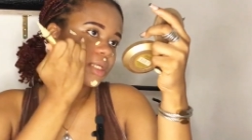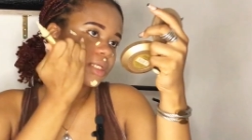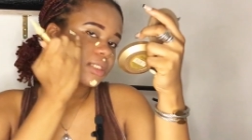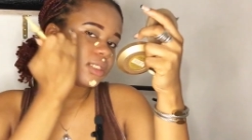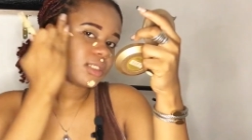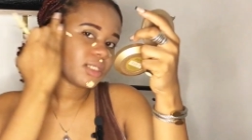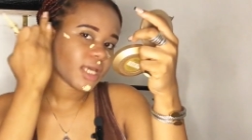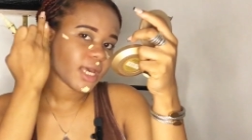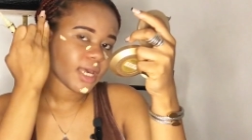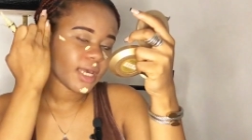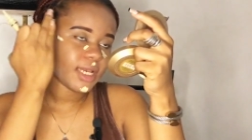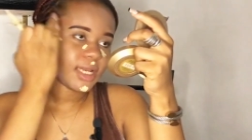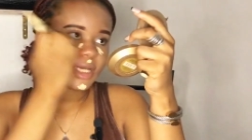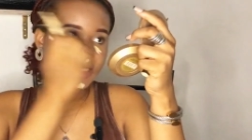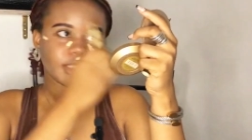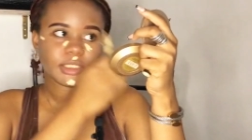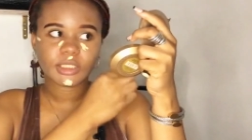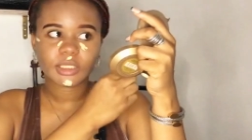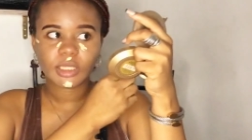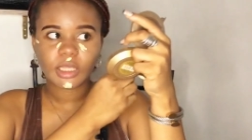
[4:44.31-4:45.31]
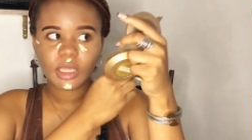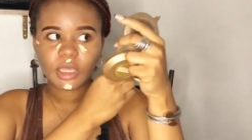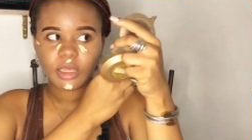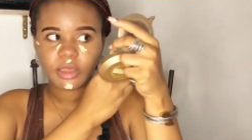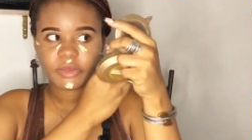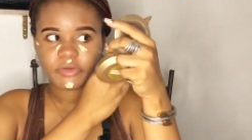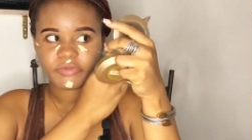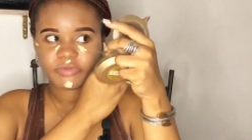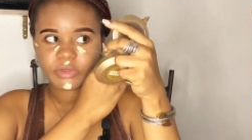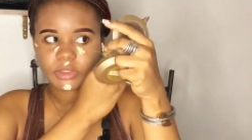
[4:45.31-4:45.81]
there's this highlight it
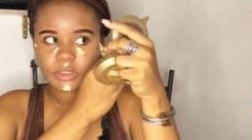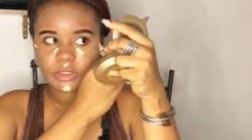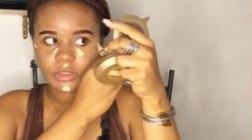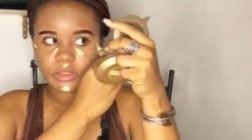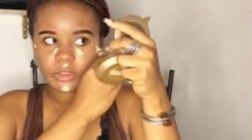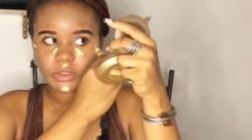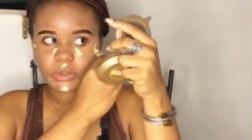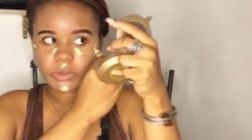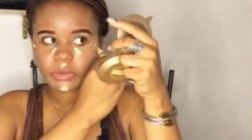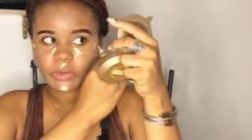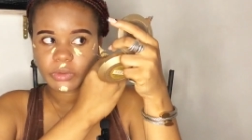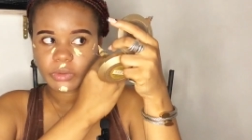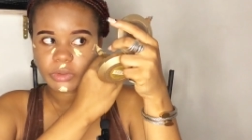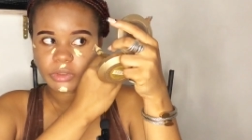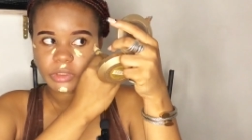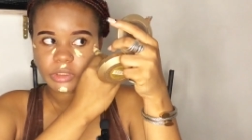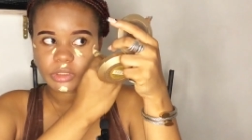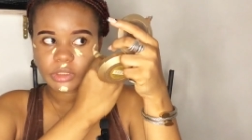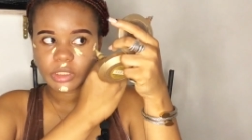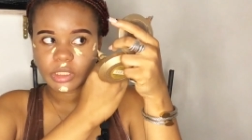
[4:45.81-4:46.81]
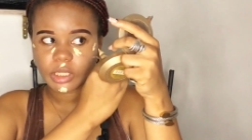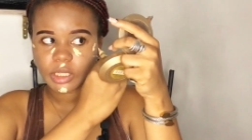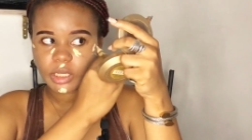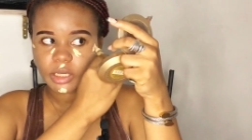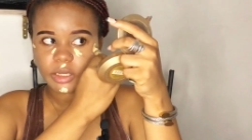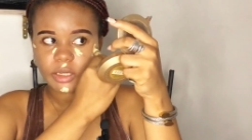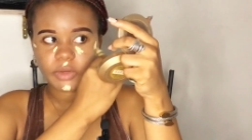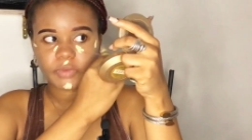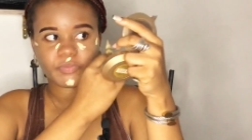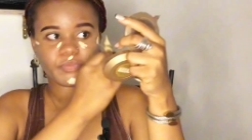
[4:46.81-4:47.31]
gives you know just
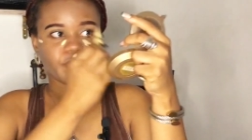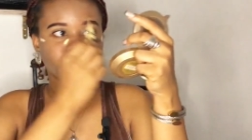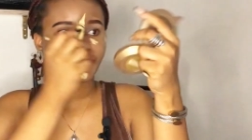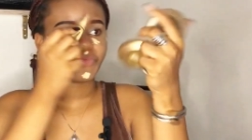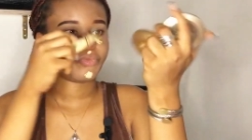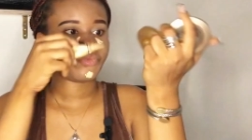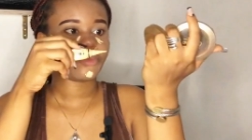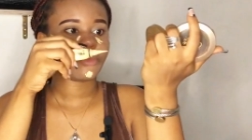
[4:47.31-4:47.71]
here